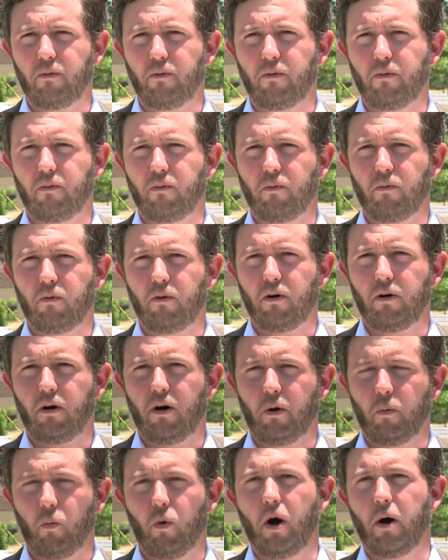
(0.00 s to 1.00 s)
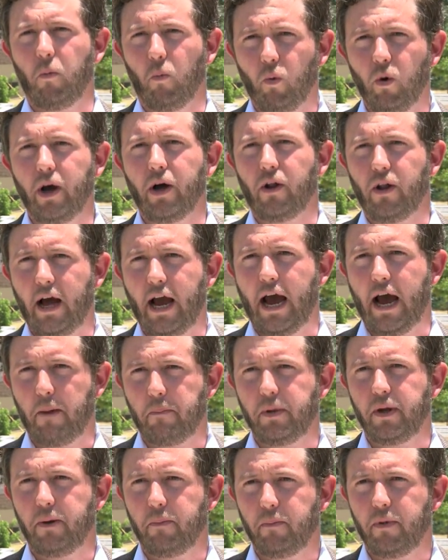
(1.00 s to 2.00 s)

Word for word: mm -mm. on what will happen.